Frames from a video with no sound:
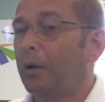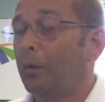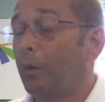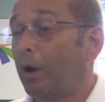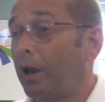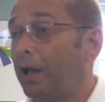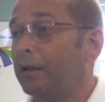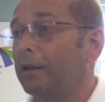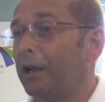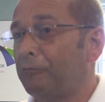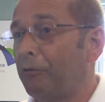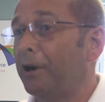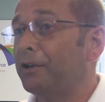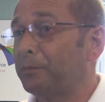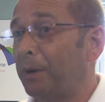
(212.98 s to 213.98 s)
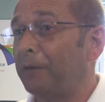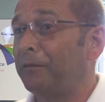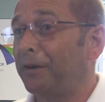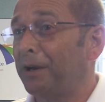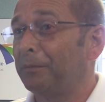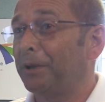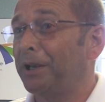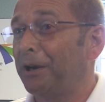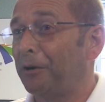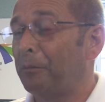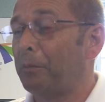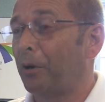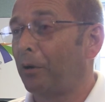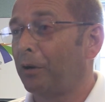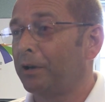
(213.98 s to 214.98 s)
Well, I, I raised my family here
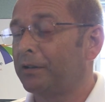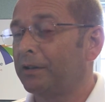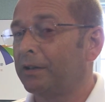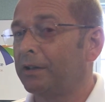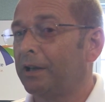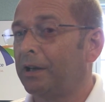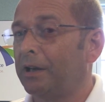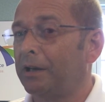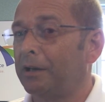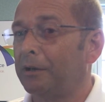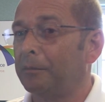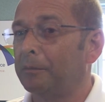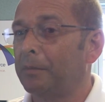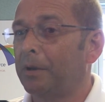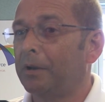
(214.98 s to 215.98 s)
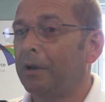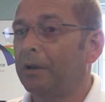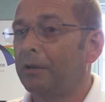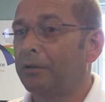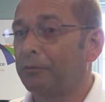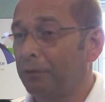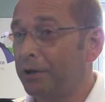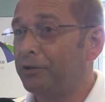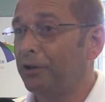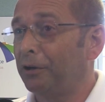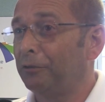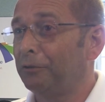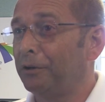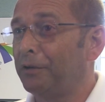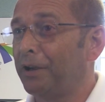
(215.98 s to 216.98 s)
in Burlington, um, three
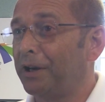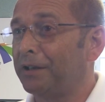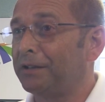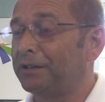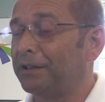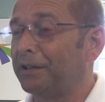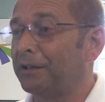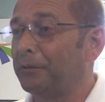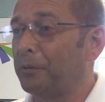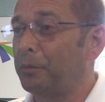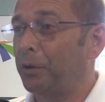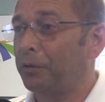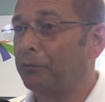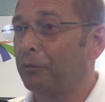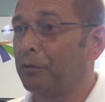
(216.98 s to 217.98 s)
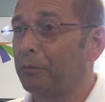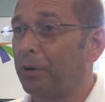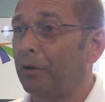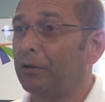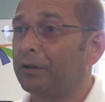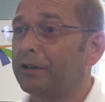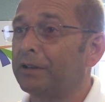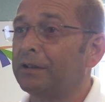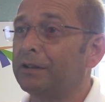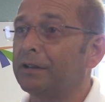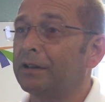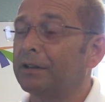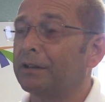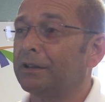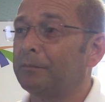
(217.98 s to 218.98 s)
children that uh, we put through the
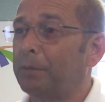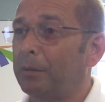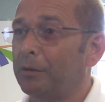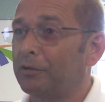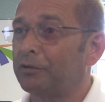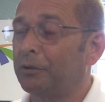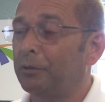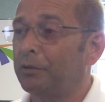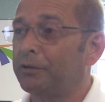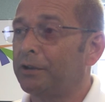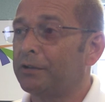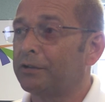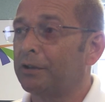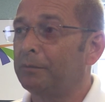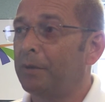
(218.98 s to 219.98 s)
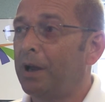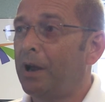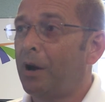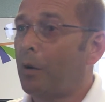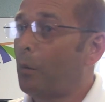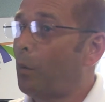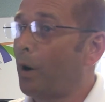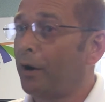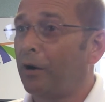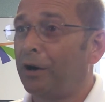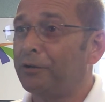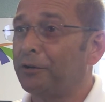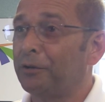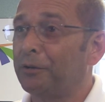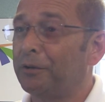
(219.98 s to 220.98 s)
Burlington uh, public school system, went
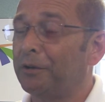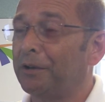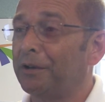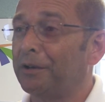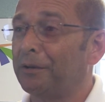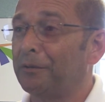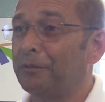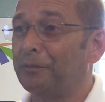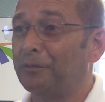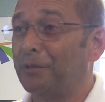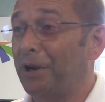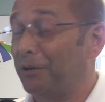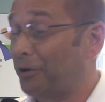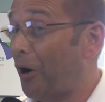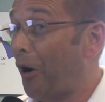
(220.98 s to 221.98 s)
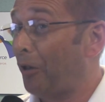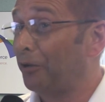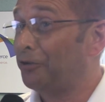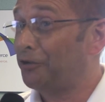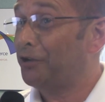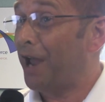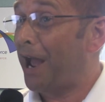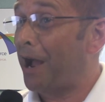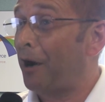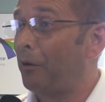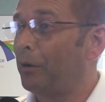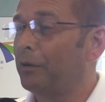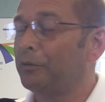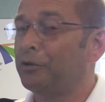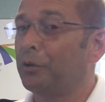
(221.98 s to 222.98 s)
on to uh, in college
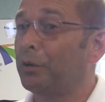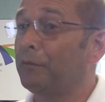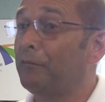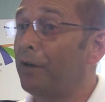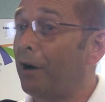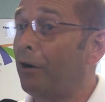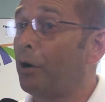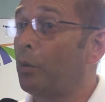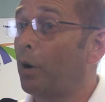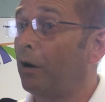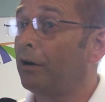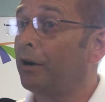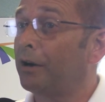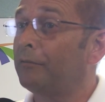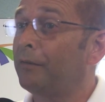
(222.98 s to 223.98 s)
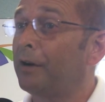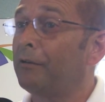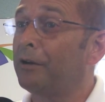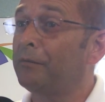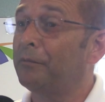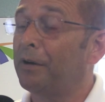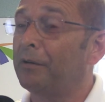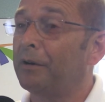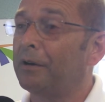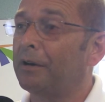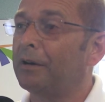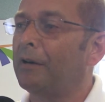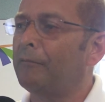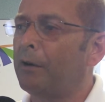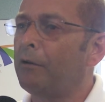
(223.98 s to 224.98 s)
now, doing very well, got a very, uh, a
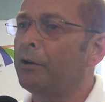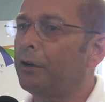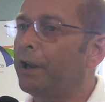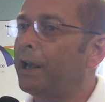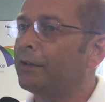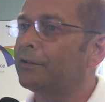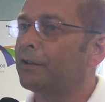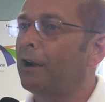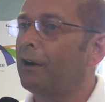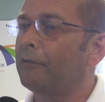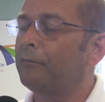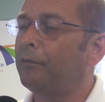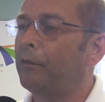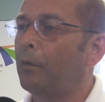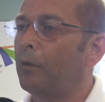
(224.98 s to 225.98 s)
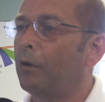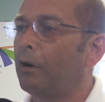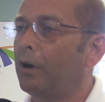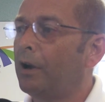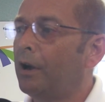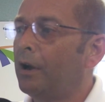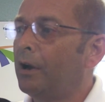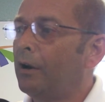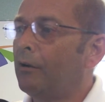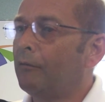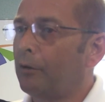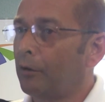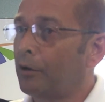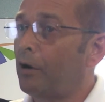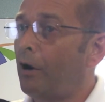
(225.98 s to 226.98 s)
very good head start for,
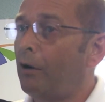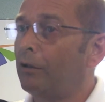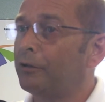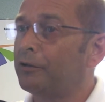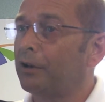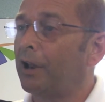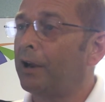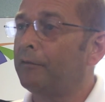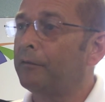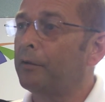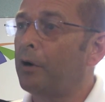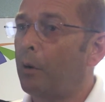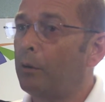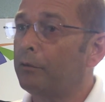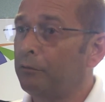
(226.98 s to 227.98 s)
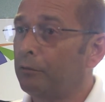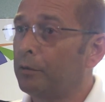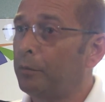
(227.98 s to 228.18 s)
for the college life going through the